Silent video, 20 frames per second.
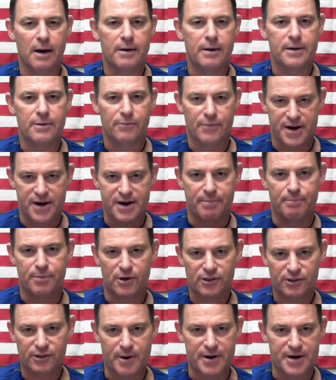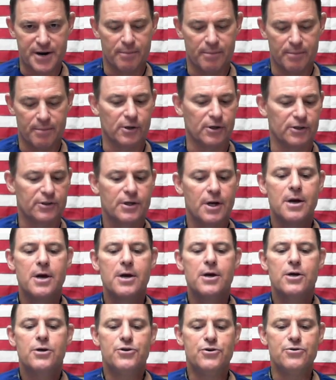reimbursement numbers,
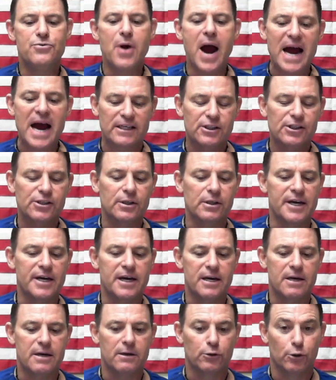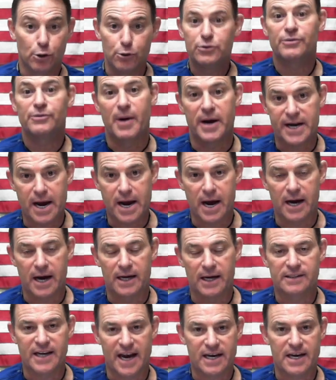you actually lose money
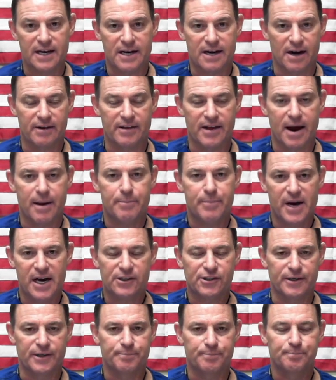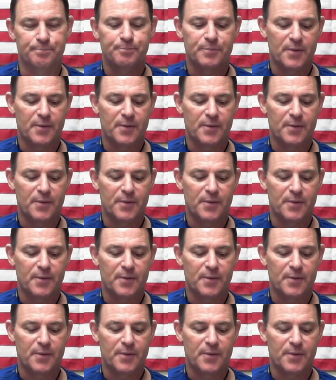on taking care of that patient.